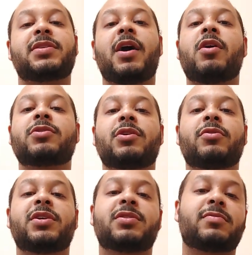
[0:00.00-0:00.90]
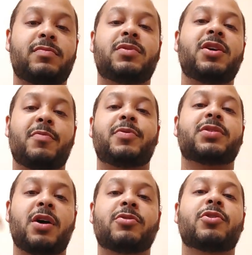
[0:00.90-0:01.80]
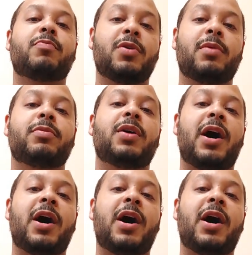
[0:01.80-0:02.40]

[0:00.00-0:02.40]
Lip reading: Now, also this tip is also public.